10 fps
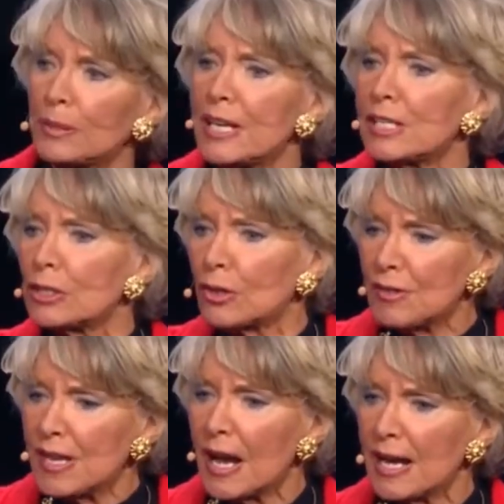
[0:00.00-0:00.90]
please look
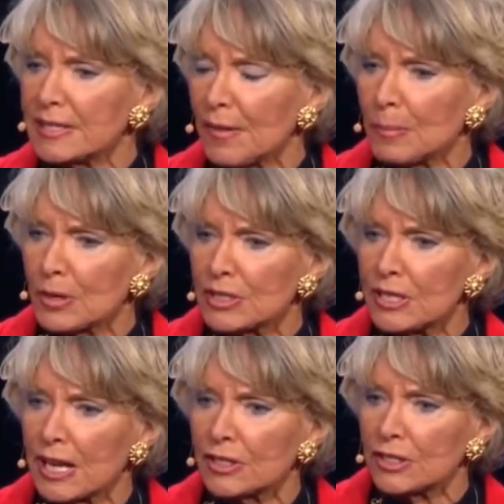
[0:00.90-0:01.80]
in the eyes of the
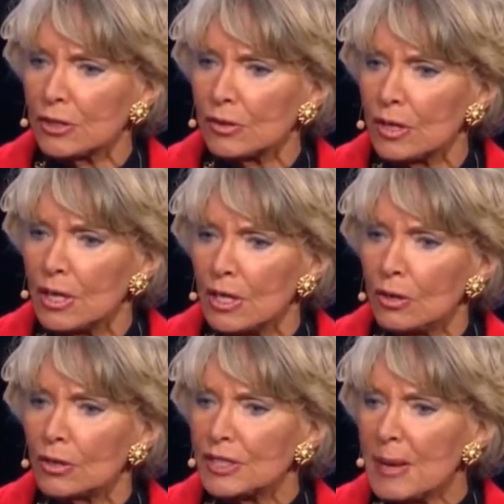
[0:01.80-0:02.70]
person next to you,
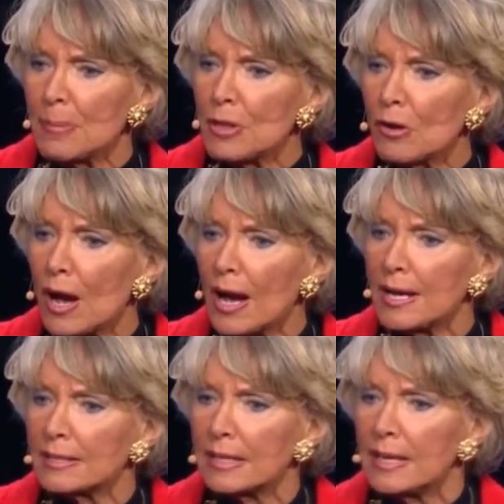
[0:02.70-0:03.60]
look deep in their
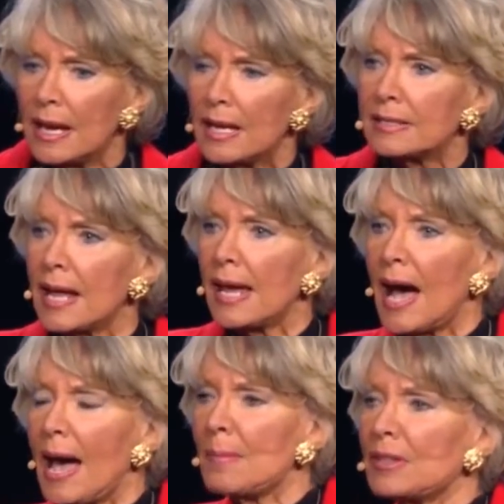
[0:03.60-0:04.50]
eyes, and say,
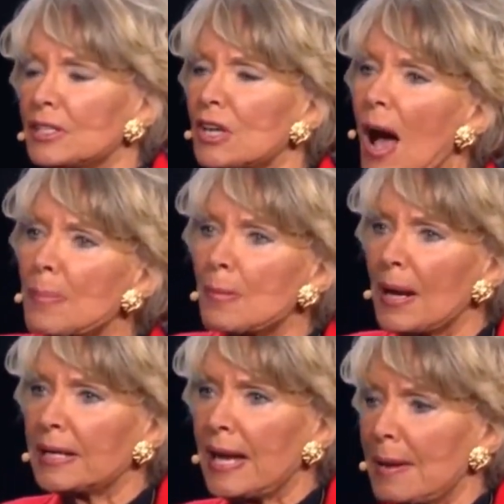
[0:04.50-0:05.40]
I'm at the top of
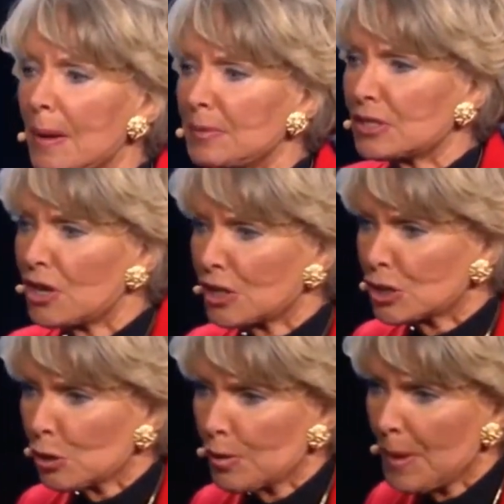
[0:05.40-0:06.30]
my game, I'm just not
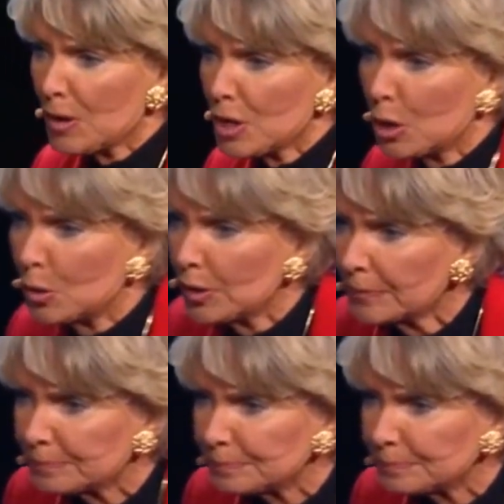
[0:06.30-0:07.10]
sure about you.